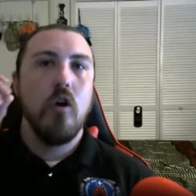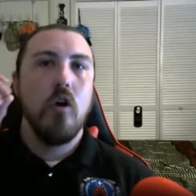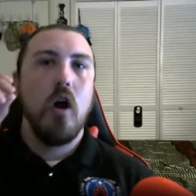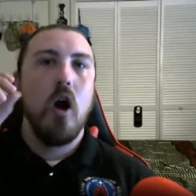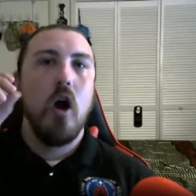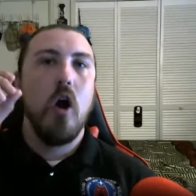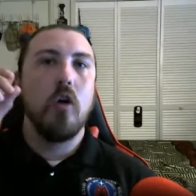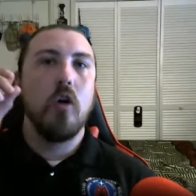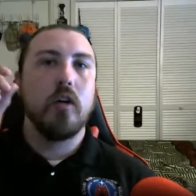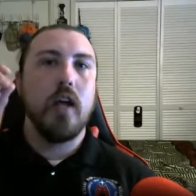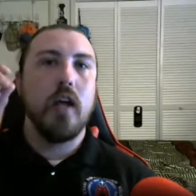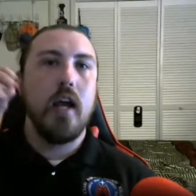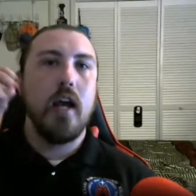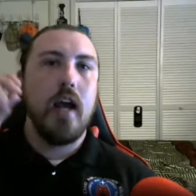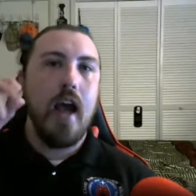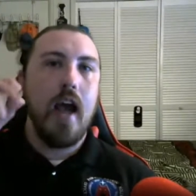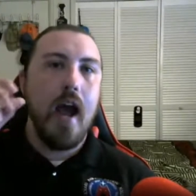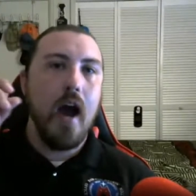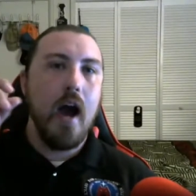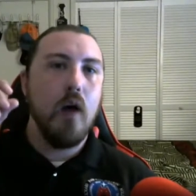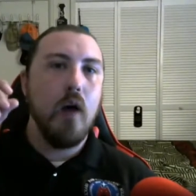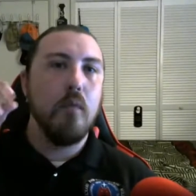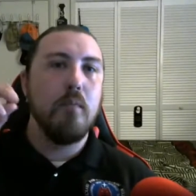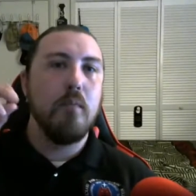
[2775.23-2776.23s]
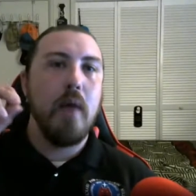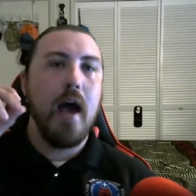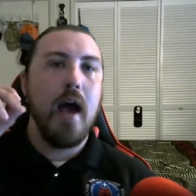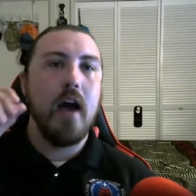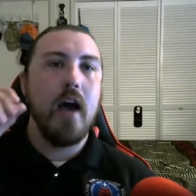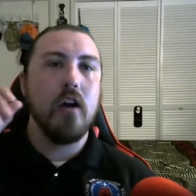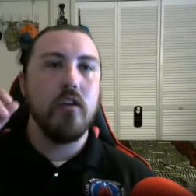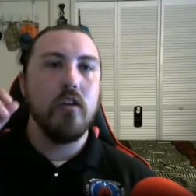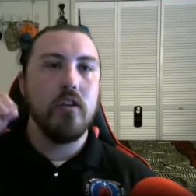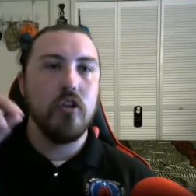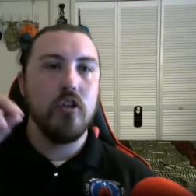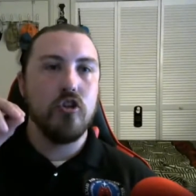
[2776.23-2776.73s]
okay, how
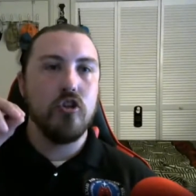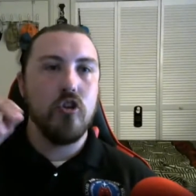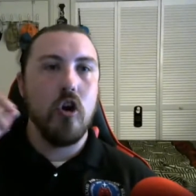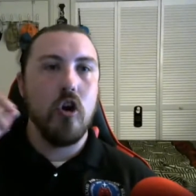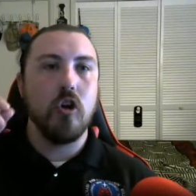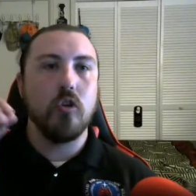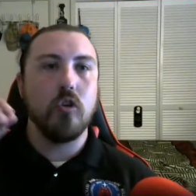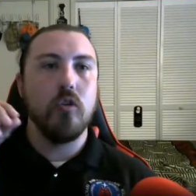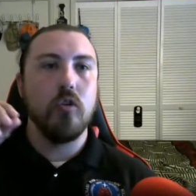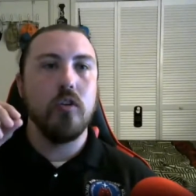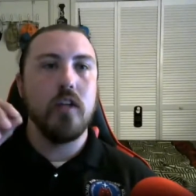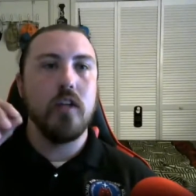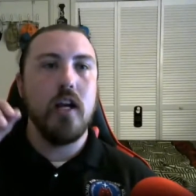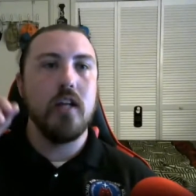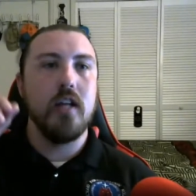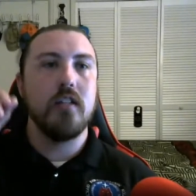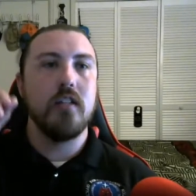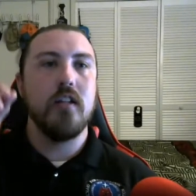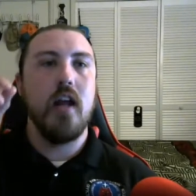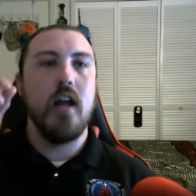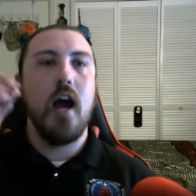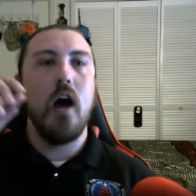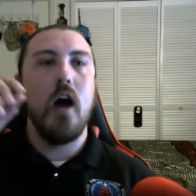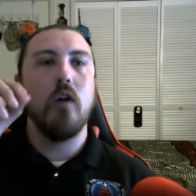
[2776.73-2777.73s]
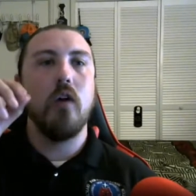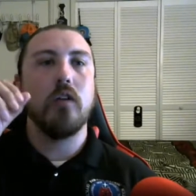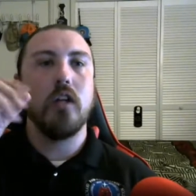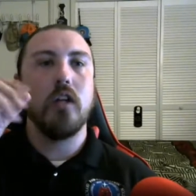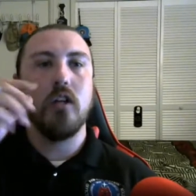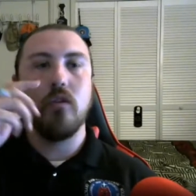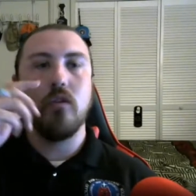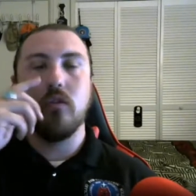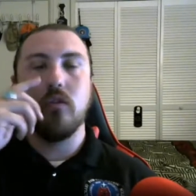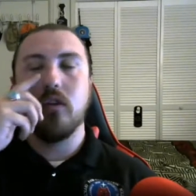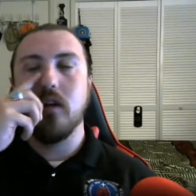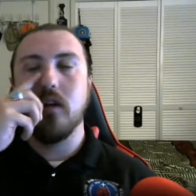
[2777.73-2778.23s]
bad are these charcoal dates, and how can
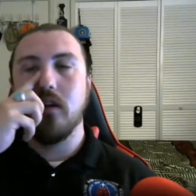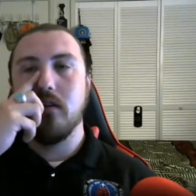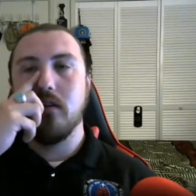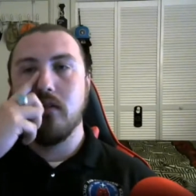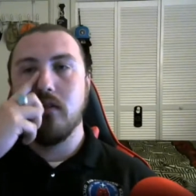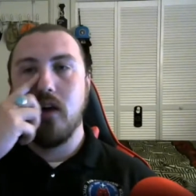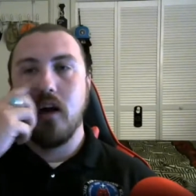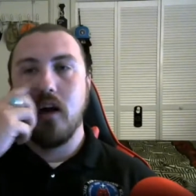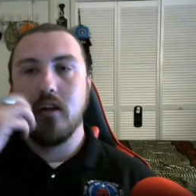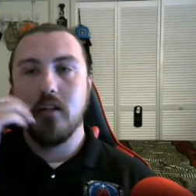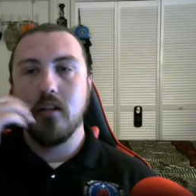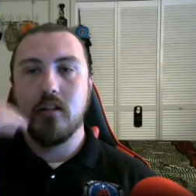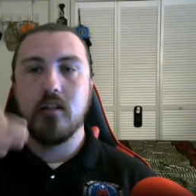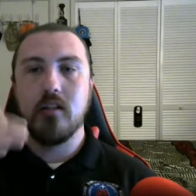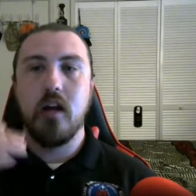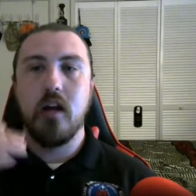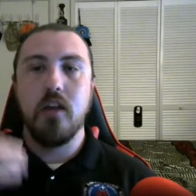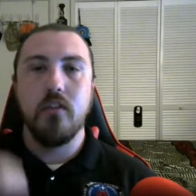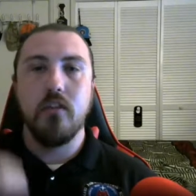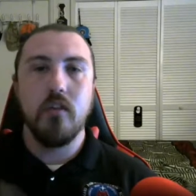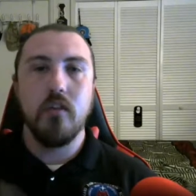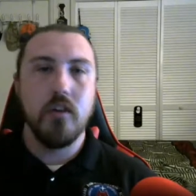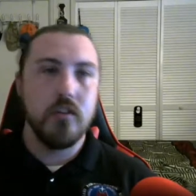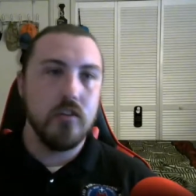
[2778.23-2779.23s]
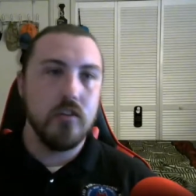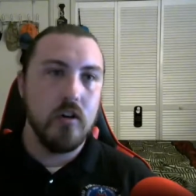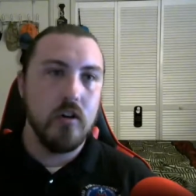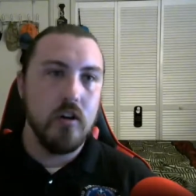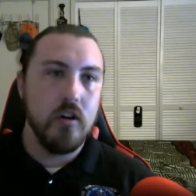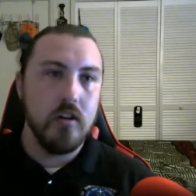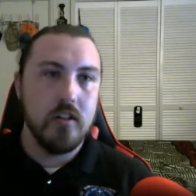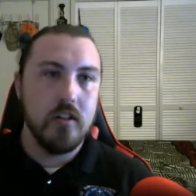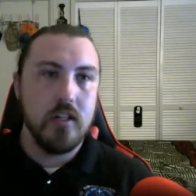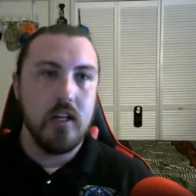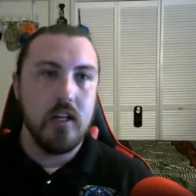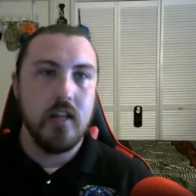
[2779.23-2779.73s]
you can uh, assign their
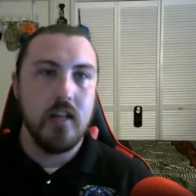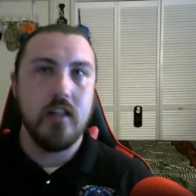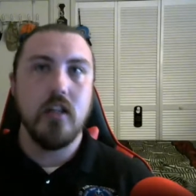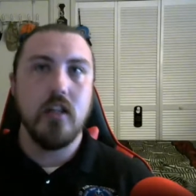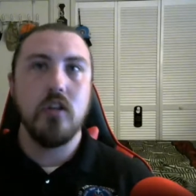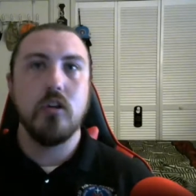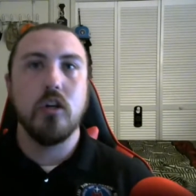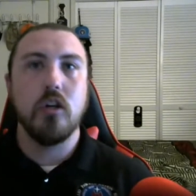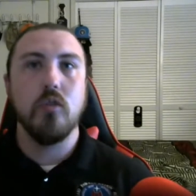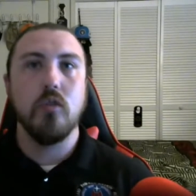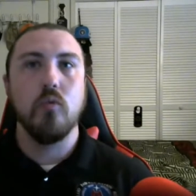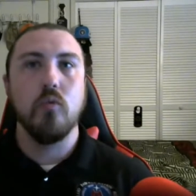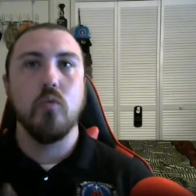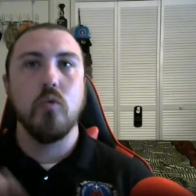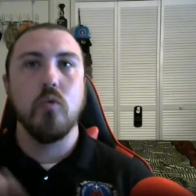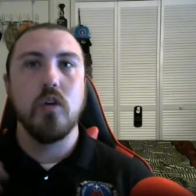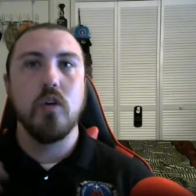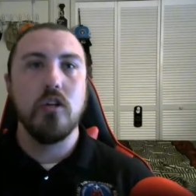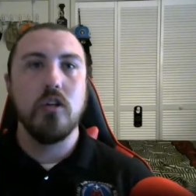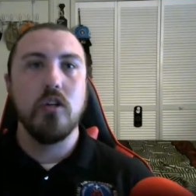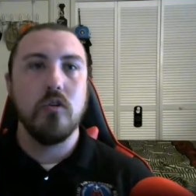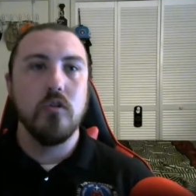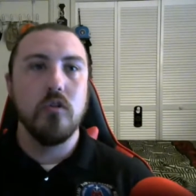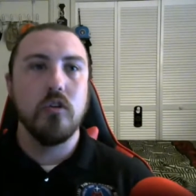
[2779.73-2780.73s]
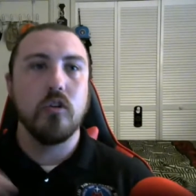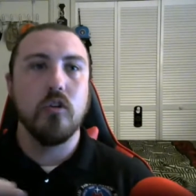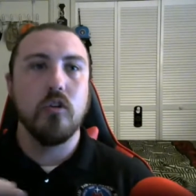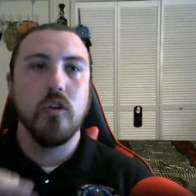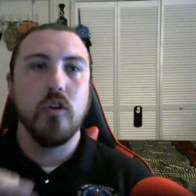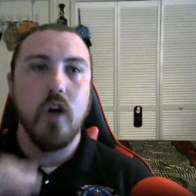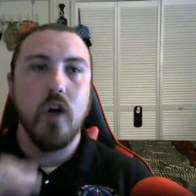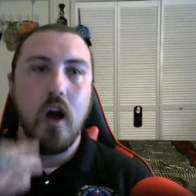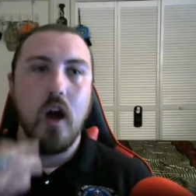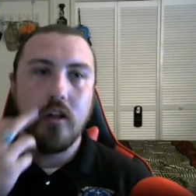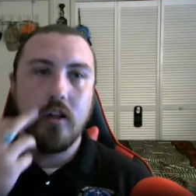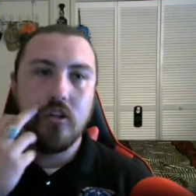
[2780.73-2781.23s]
uncertainty, and then you can redo the
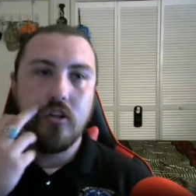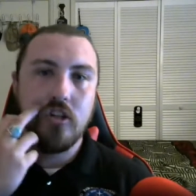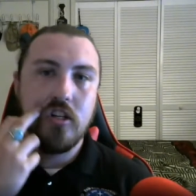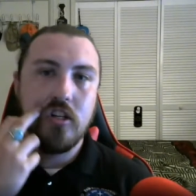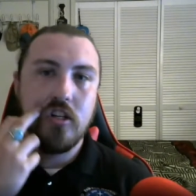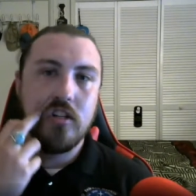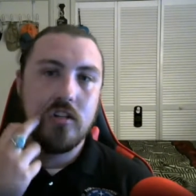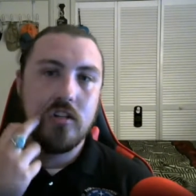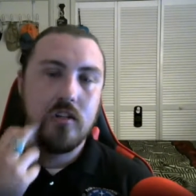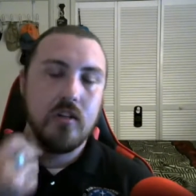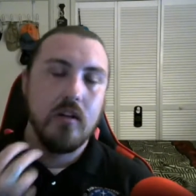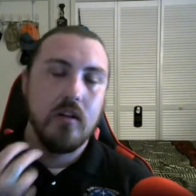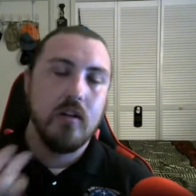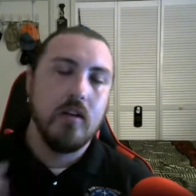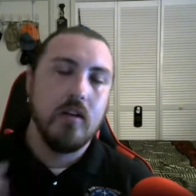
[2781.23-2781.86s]
chronologies.